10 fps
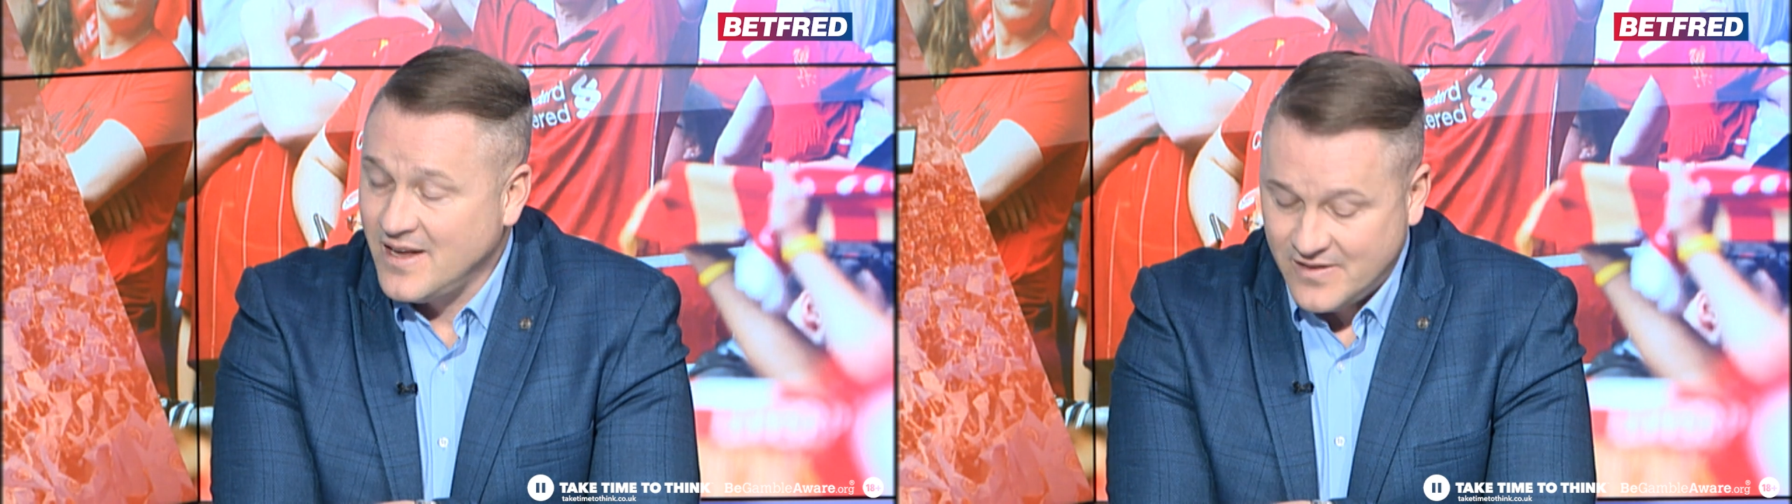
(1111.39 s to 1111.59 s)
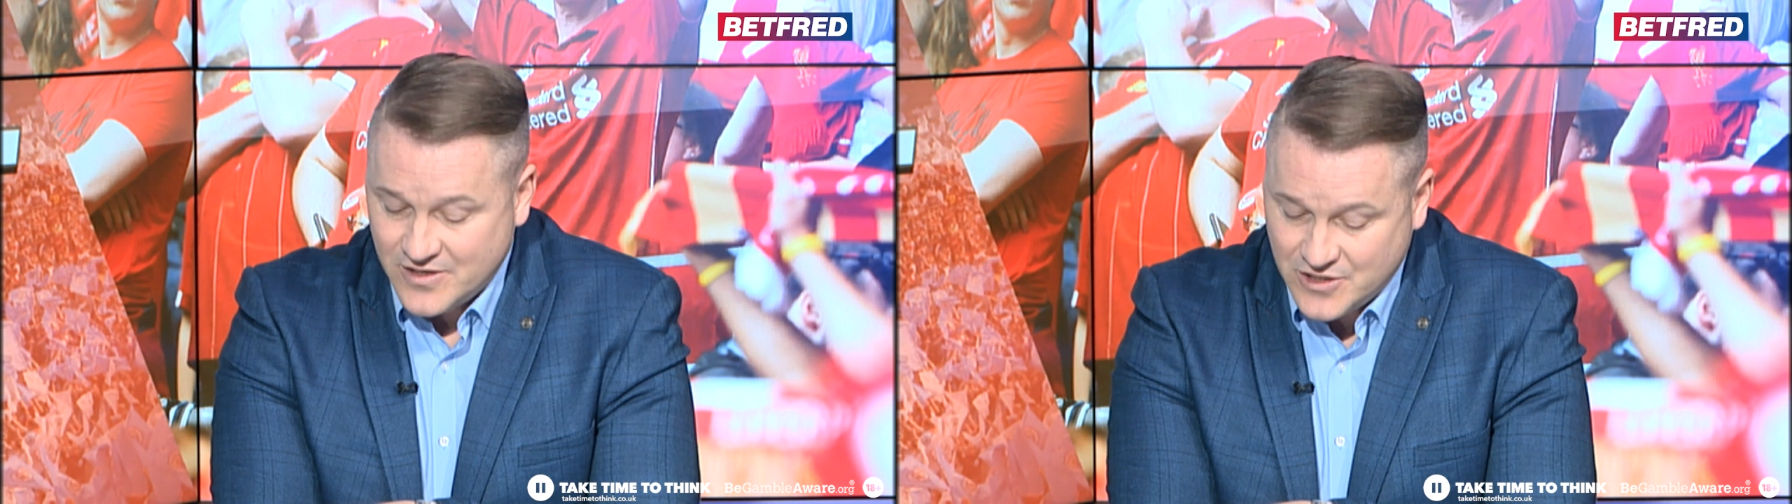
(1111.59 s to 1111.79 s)

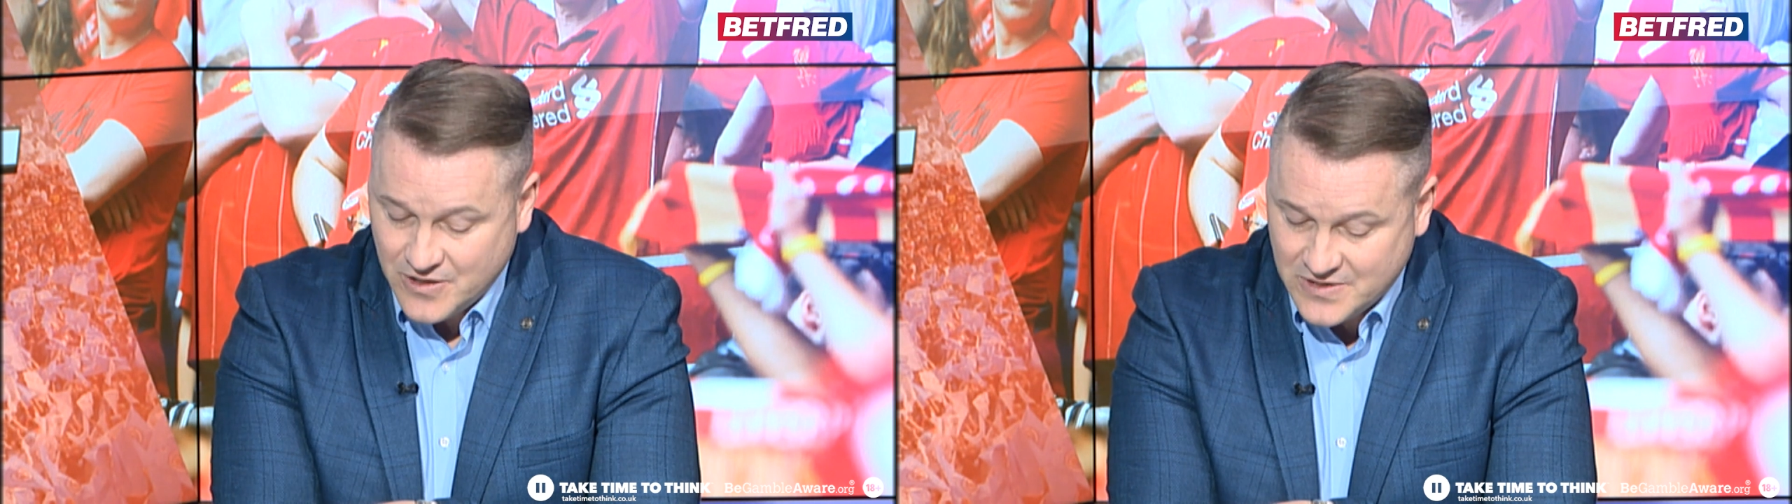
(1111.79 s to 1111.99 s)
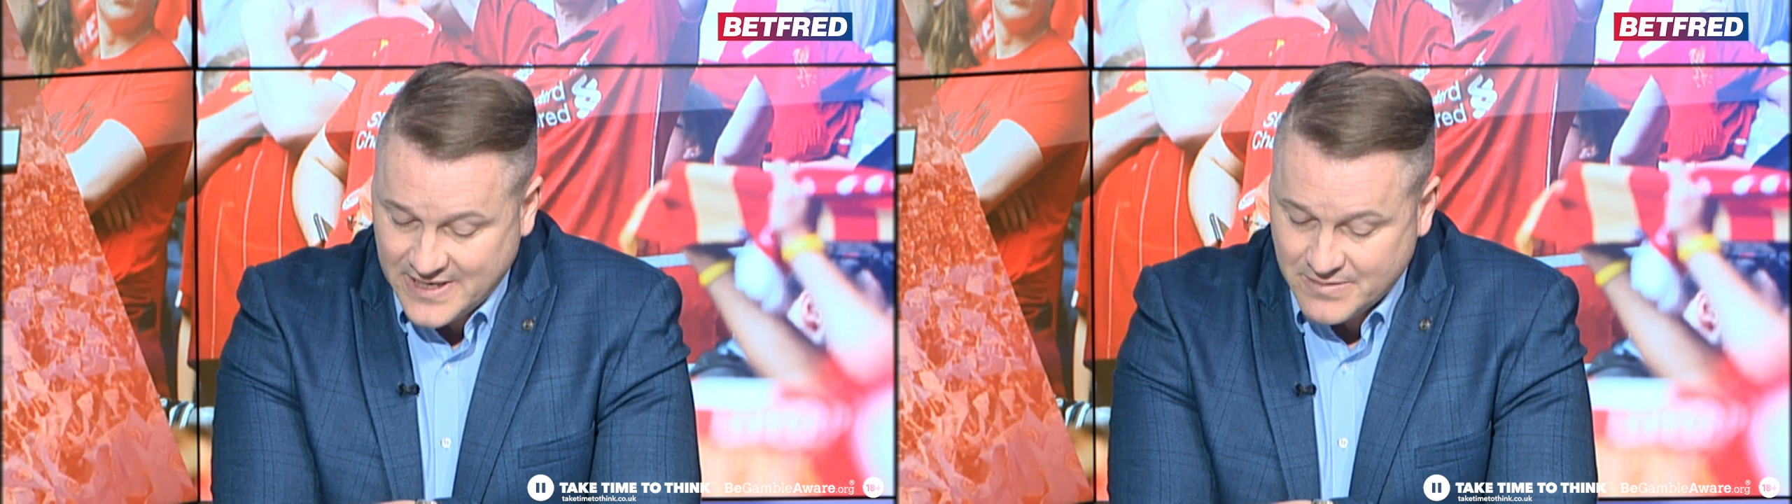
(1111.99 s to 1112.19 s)
There's
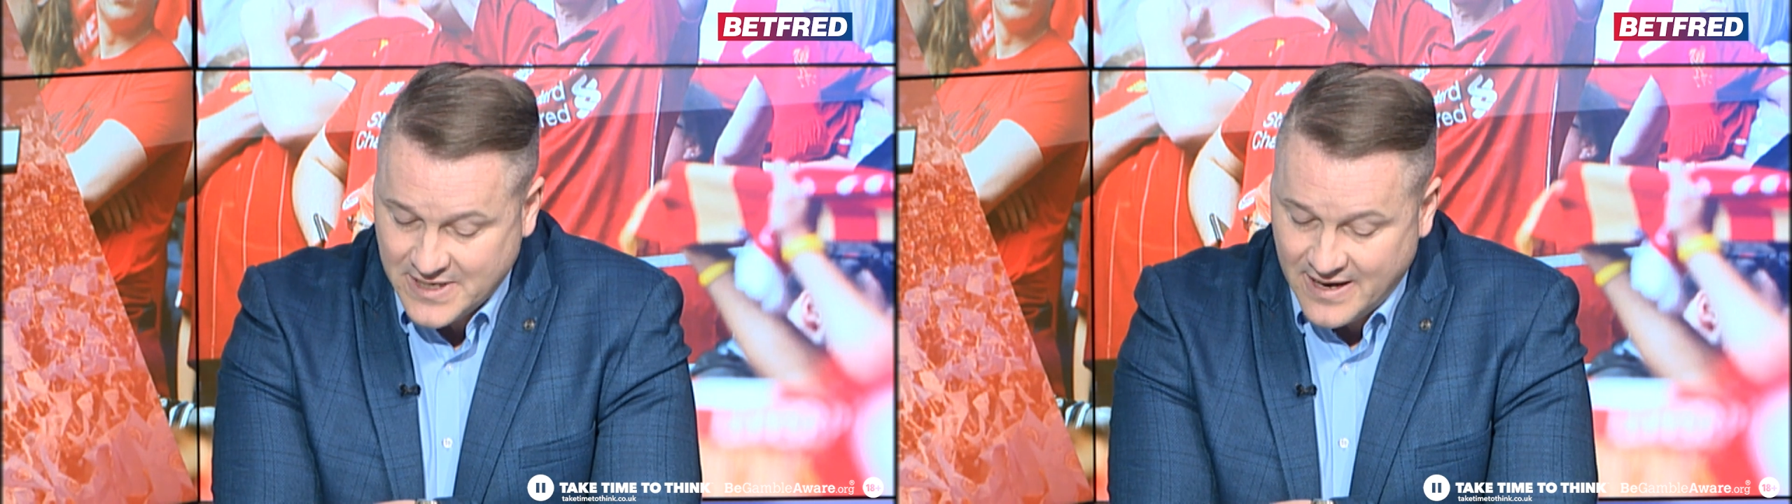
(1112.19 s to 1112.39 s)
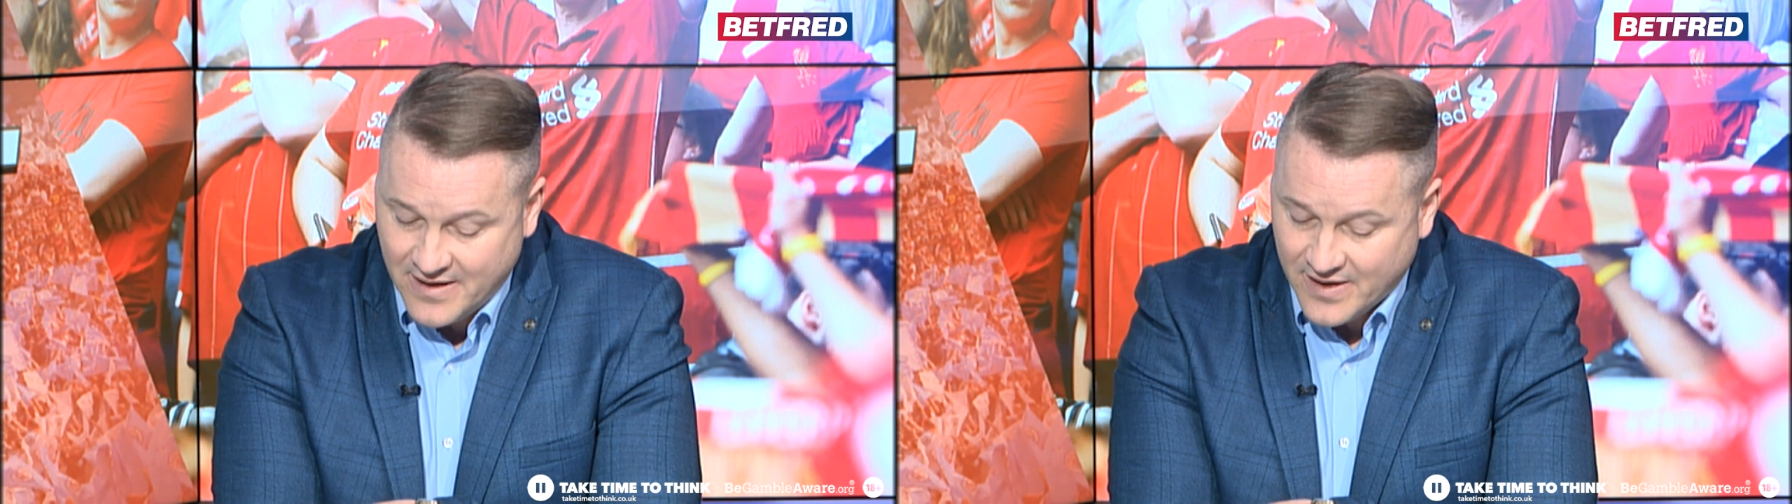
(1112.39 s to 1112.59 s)
2 teams
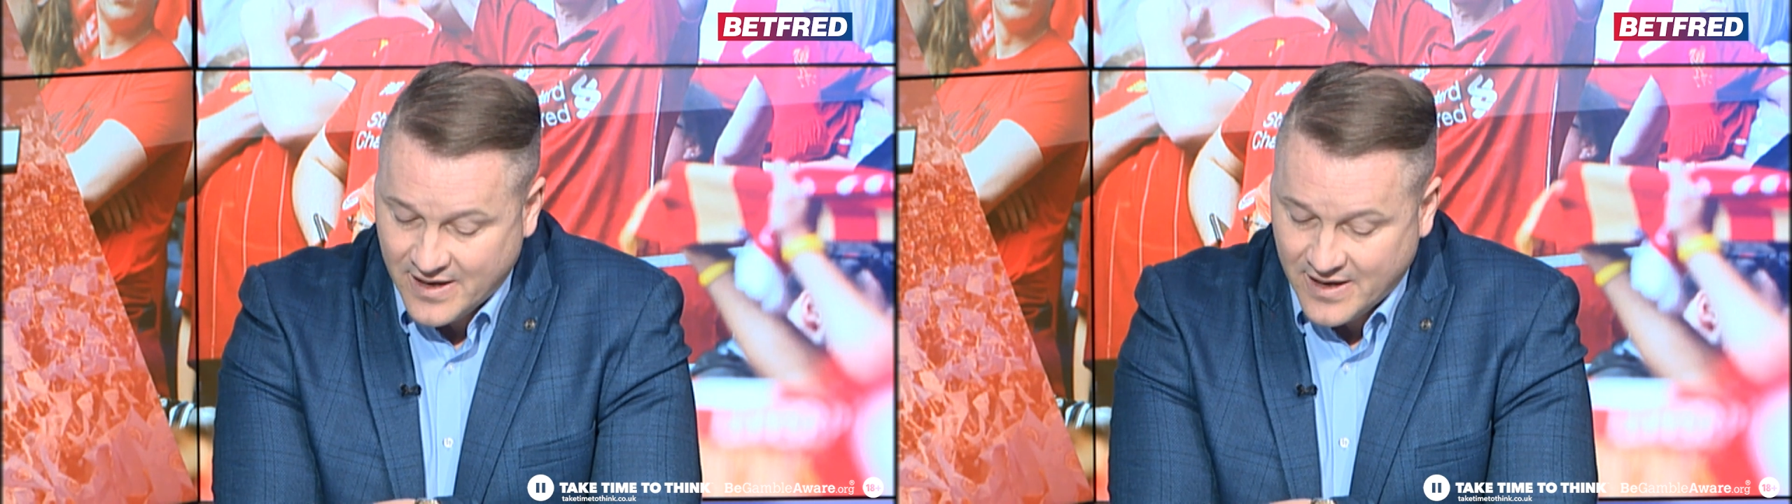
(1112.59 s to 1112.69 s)
here that